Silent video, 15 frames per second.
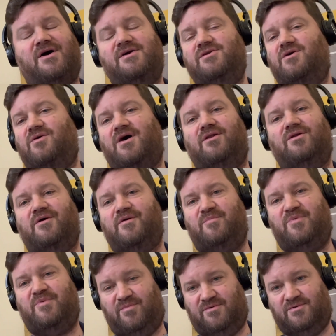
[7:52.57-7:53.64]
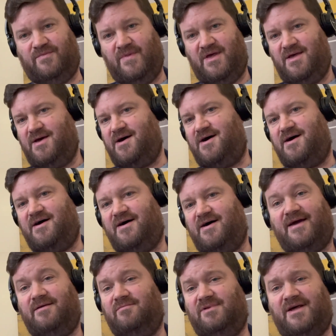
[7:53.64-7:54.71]
load of people.
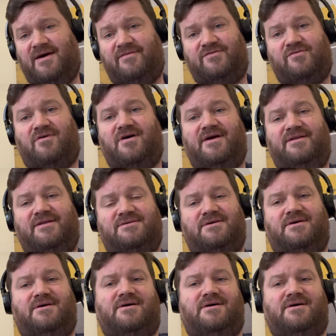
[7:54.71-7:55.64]
Again, left, right,